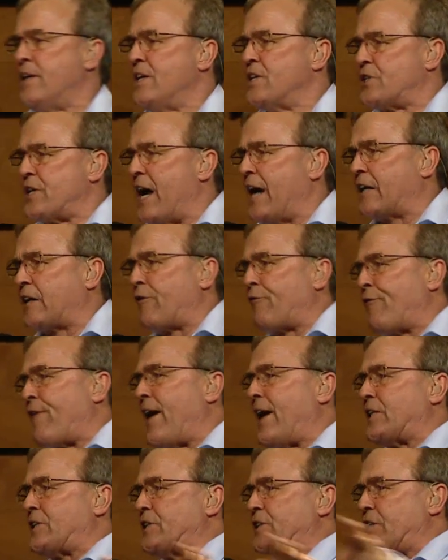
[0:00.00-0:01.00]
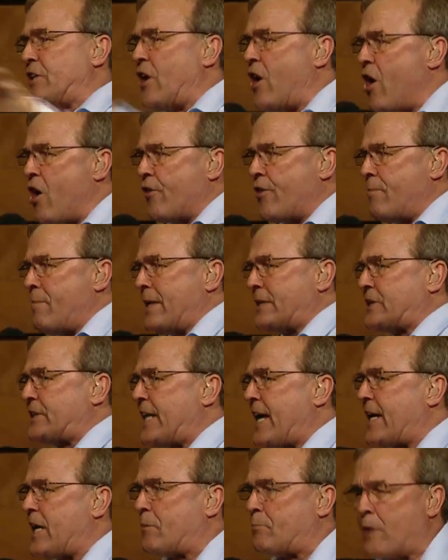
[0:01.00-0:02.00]
sacrifices and all the
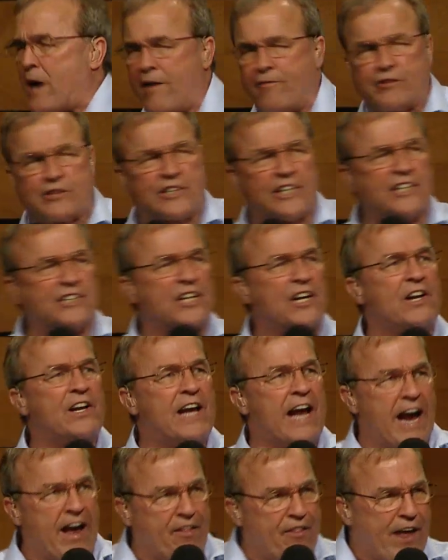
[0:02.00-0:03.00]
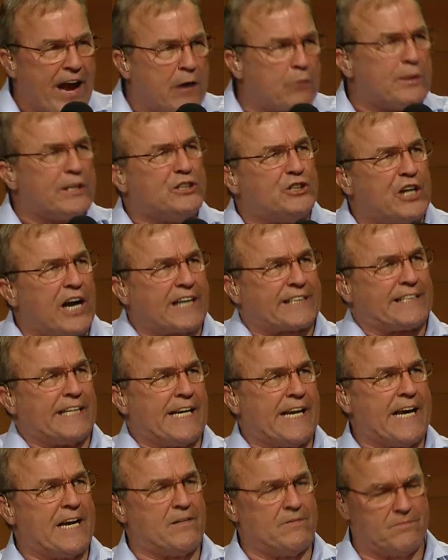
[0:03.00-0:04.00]
messianic prophecies, and they rejected
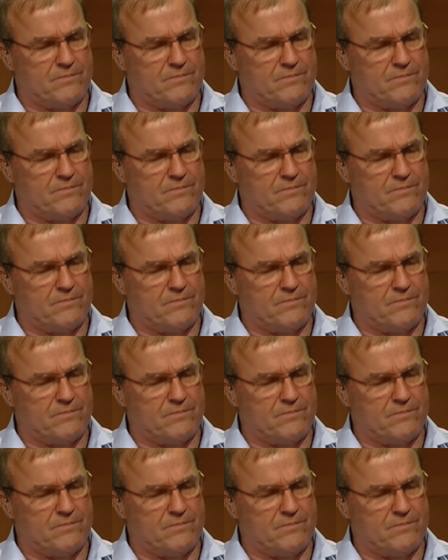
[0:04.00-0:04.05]
him.